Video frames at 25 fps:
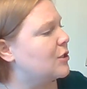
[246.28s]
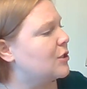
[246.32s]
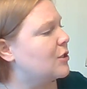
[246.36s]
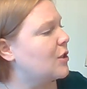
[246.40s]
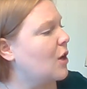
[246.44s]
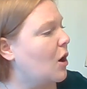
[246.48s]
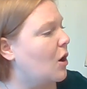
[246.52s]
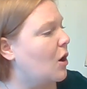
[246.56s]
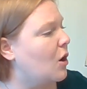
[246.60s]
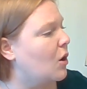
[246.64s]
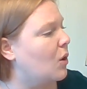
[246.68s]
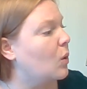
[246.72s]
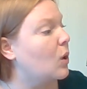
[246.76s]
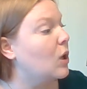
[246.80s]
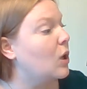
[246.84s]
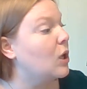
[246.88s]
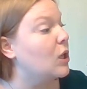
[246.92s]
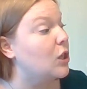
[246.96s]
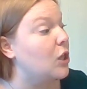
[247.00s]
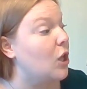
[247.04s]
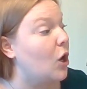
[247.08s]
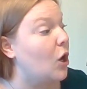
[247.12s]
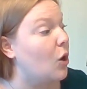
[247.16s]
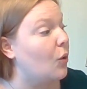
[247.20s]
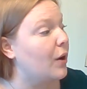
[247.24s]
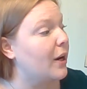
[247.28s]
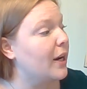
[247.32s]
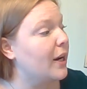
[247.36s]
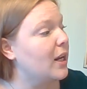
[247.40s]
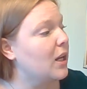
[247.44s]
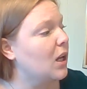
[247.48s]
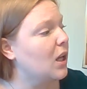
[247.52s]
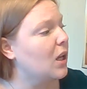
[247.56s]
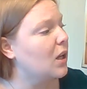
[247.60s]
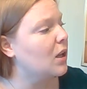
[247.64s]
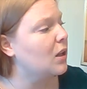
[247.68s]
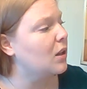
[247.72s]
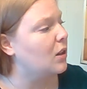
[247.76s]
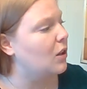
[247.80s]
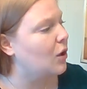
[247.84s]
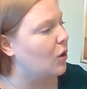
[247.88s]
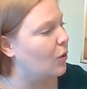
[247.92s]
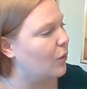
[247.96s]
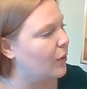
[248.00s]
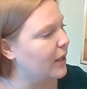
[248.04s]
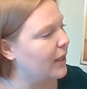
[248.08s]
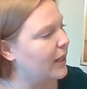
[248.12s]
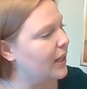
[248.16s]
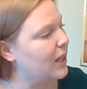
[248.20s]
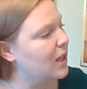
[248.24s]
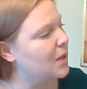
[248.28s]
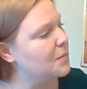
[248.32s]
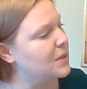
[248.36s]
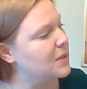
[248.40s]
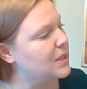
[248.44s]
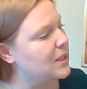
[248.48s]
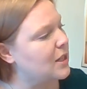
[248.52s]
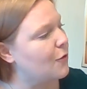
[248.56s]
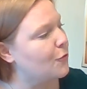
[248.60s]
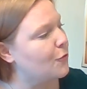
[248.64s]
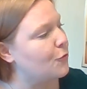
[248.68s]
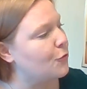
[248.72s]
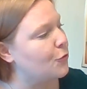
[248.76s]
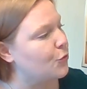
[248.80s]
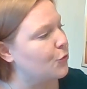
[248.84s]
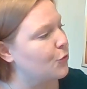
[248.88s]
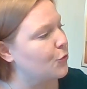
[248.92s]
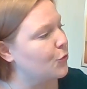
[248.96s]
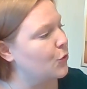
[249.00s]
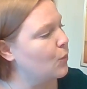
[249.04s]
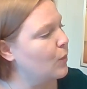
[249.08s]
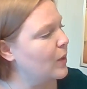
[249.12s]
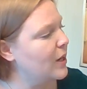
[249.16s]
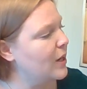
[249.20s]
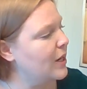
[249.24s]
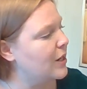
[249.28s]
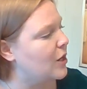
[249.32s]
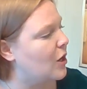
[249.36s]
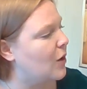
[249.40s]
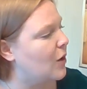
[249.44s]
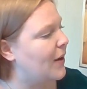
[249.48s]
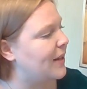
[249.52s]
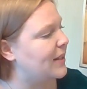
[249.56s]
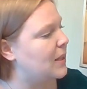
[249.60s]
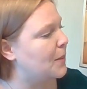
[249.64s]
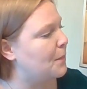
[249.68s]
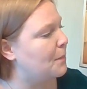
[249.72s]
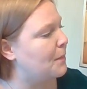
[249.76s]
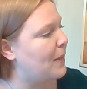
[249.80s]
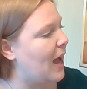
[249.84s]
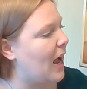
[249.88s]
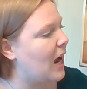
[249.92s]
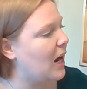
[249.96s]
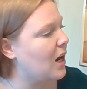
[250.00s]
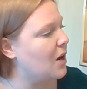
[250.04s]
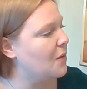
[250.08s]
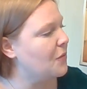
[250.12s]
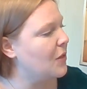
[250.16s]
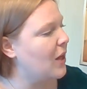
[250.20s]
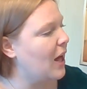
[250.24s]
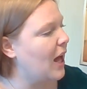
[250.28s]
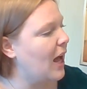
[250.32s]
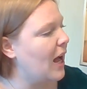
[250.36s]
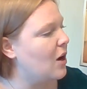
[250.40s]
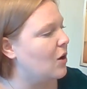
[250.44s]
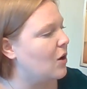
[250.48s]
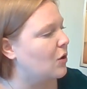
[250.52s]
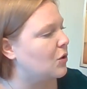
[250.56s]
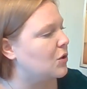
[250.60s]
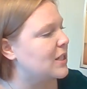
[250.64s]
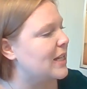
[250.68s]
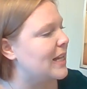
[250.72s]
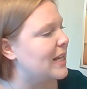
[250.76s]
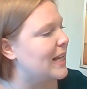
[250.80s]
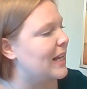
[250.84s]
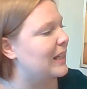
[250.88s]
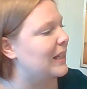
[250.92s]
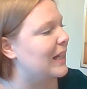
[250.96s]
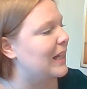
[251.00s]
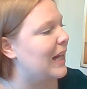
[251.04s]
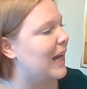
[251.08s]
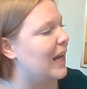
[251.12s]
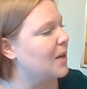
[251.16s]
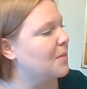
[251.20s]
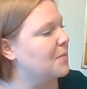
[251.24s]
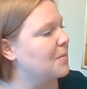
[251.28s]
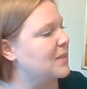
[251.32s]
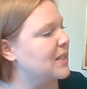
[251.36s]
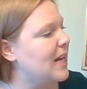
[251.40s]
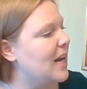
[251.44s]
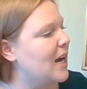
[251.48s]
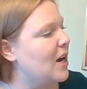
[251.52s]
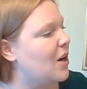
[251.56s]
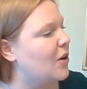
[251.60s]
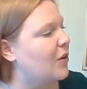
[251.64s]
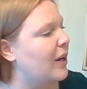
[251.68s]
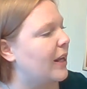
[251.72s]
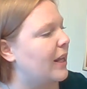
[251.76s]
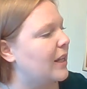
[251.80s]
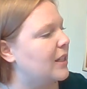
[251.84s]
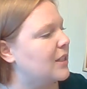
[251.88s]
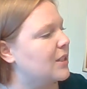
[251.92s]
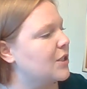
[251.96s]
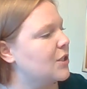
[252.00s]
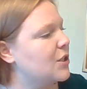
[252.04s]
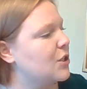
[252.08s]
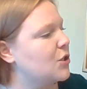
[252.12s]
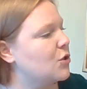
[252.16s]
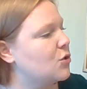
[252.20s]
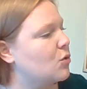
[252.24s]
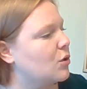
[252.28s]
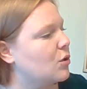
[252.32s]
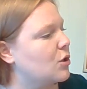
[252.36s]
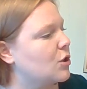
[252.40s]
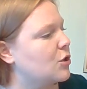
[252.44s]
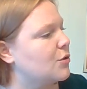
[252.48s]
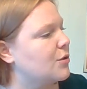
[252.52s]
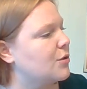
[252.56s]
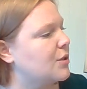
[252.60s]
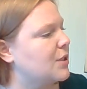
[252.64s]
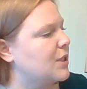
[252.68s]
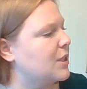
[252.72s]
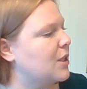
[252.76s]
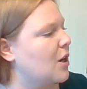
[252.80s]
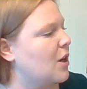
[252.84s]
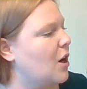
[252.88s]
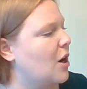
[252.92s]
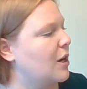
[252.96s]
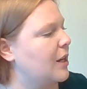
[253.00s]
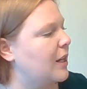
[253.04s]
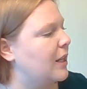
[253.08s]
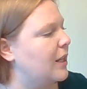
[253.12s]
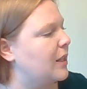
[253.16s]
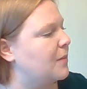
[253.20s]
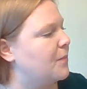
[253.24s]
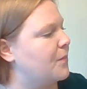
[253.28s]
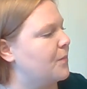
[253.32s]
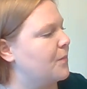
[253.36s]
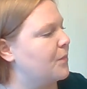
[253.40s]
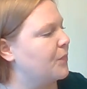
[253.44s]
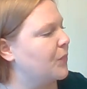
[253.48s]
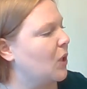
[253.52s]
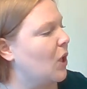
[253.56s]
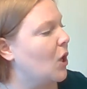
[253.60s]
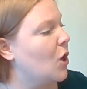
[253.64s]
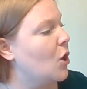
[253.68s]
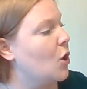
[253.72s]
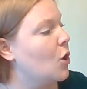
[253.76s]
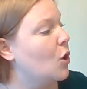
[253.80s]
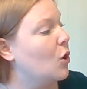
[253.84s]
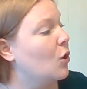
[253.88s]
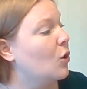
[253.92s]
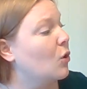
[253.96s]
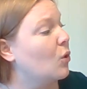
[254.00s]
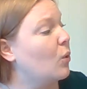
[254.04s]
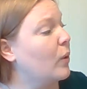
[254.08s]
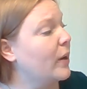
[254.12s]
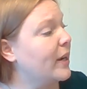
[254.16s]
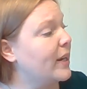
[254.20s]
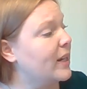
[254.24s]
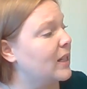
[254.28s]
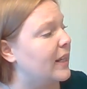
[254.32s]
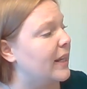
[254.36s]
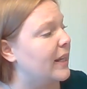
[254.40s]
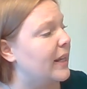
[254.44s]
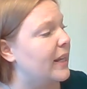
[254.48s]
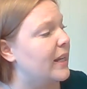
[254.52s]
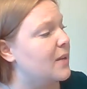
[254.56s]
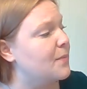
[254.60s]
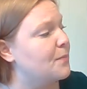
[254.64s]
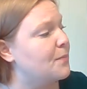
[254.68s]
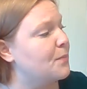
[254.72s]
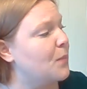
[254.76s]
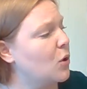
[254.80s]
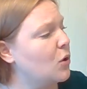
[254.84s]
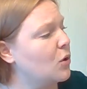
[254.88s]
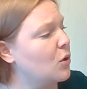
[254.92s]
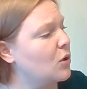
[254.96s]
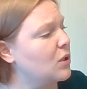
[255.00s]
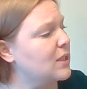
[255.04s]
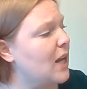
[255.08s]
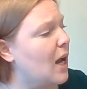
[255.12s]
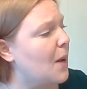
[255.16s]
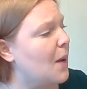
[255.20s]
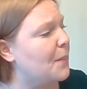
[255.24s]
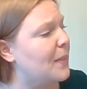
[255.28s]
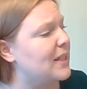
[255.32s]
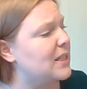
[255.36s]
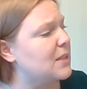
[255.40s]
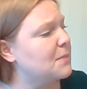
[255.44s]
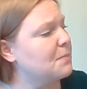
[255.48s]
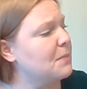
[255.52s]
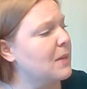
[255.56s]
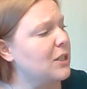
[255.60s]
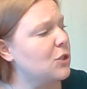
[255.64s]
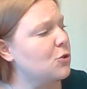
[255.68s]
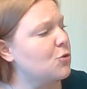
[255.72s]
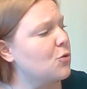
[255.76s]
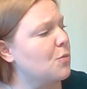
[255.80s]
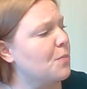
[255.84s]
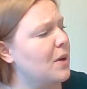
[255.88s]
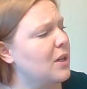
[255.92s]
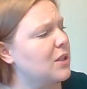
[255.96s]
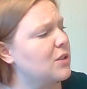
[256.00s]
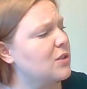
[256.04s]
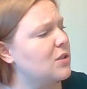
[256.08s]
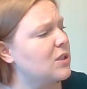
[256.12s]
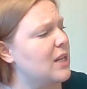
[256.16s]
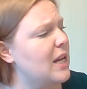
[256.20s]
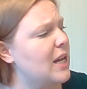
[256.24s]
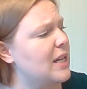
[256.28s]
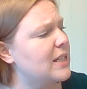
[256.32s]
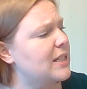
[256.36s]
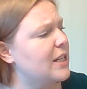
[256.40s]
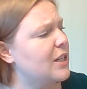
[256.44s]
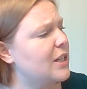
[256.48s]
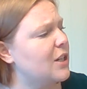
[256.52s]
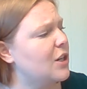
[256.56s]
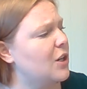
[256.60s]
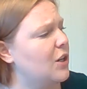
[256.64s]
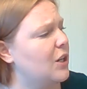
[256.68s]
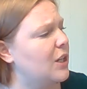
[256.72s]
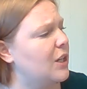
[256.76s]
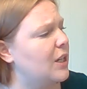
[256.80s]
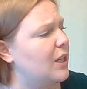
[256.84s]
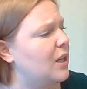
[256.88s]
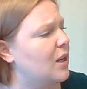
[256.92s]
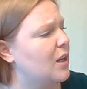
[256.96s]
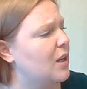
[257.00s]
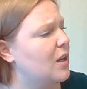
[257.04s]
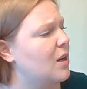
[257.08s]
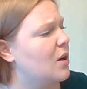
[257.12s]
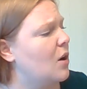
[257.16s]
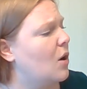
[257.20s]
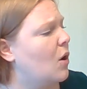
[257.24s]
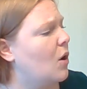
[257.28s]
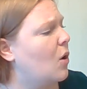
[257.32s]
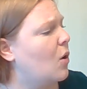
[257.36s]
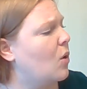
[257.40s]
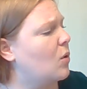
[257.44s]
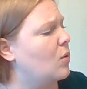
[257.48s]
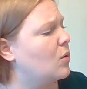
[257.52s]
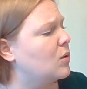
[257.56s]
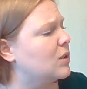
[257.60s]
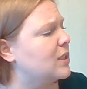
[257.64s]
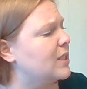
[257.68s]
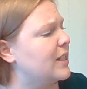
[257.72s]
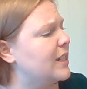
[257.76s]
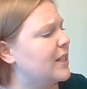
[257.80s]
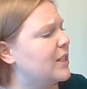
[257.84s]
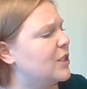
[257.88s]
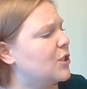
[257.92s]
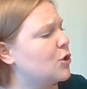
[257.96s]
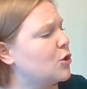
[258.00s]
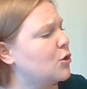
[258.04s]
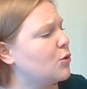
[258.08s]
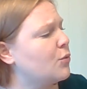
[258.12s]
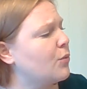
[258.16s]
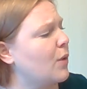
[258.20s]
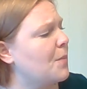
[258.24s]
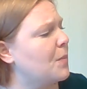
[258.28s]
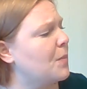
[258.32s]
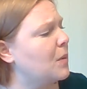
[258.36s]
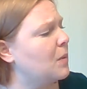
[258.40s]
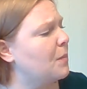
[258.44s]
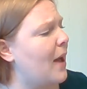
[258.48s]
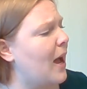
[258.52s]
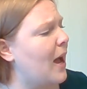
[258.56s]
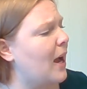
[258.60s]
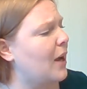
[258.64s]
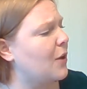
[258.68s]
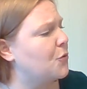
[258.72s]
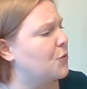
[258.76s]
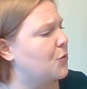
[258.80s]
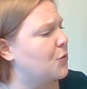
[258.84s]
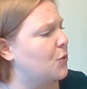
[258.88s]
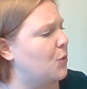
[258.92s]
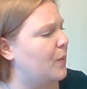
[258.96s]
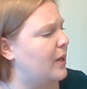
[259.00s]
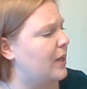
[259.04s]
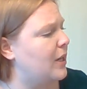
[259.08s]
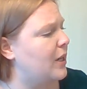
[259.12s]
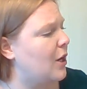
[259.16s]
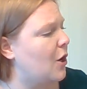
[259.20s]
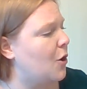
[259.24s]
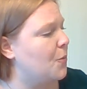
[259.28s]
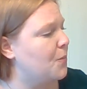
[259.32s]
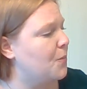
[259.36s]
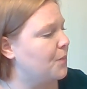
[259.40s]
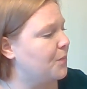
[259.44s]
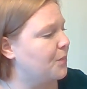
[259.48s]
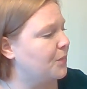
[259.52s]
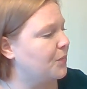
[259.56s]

So, lowering himself through the window at the back of the house, he climbed down into the sorcerer's garden. Quickly he pulled up as much Rapunzel as he could hold, and he scrambled back through the window.